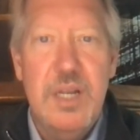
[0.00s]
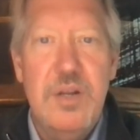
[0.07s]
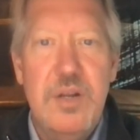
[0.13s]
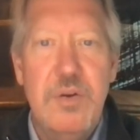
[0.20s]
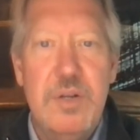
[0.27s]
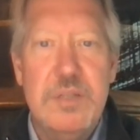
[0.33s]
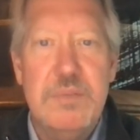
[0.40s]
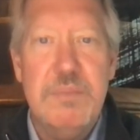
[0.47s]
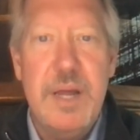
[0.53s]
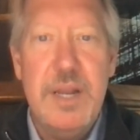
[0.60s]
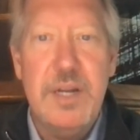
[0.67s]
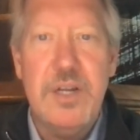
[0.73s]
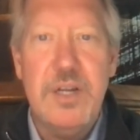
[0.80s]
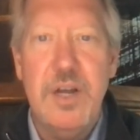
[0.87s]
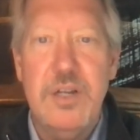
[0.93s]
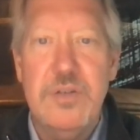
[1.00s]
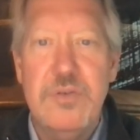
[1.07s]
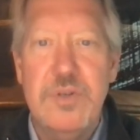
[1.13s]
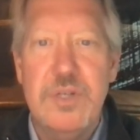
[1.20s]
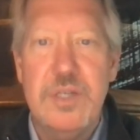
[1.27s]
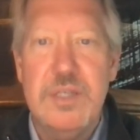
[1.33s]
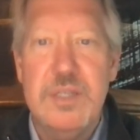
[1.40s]
known as
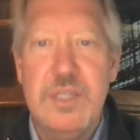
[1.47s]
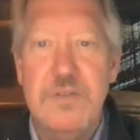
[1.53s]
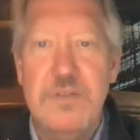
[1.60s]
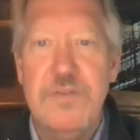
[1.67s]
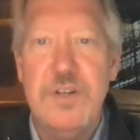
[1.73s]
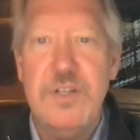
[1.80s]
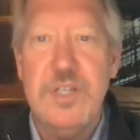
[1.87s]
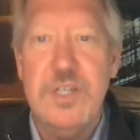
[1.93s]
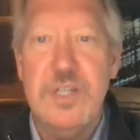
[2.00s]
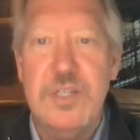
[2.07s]
mitochondrial dysfunction